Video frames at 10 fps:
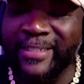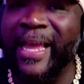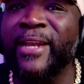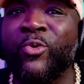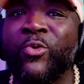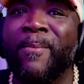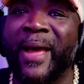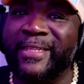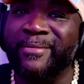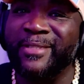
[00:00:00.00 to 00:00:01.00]
I knew
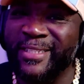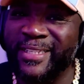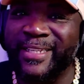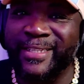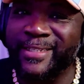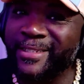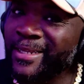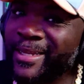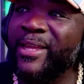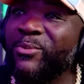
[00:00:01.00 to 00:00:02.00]
about them diseases.
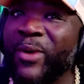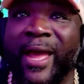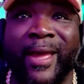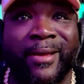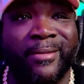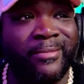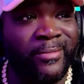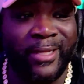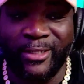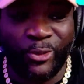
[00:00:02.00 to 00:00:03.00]
He wild.
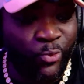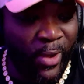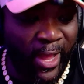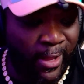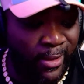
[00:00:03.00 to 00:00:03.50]
He too wild.